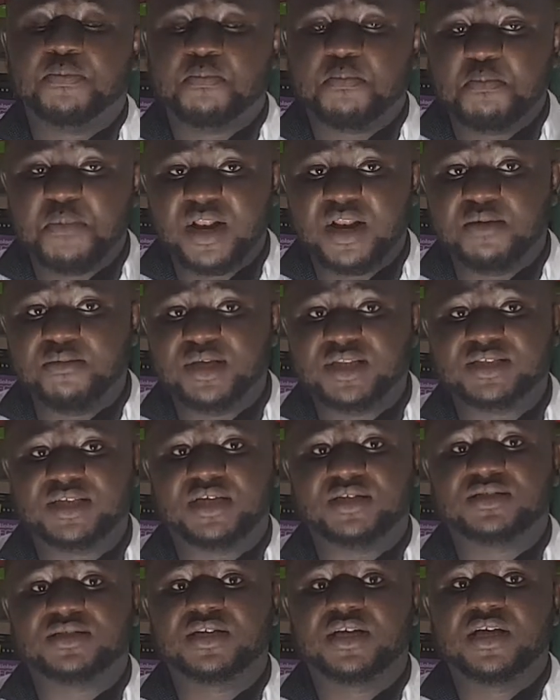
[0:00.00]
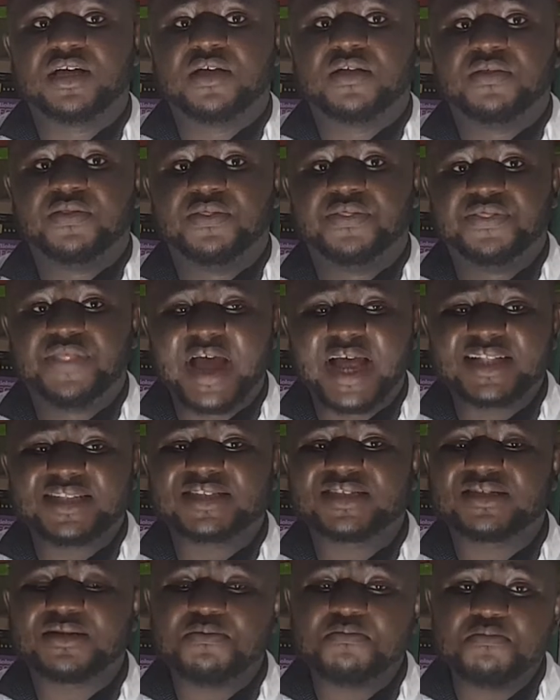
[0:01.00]
millimeters.
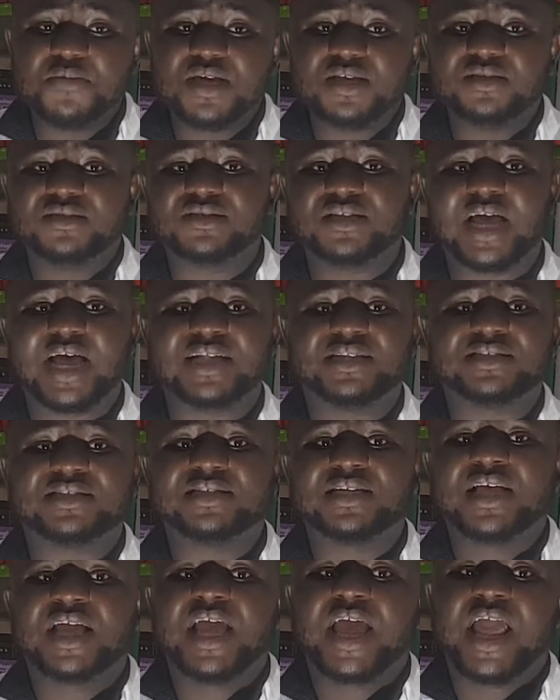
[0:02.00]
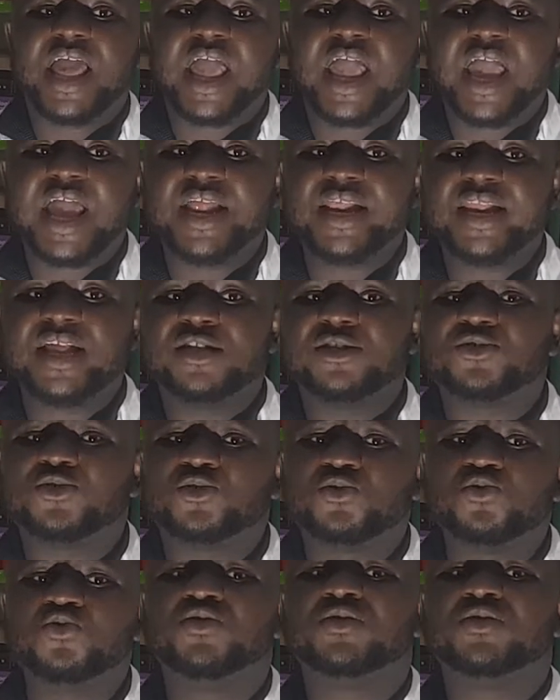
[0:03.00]
That means that any two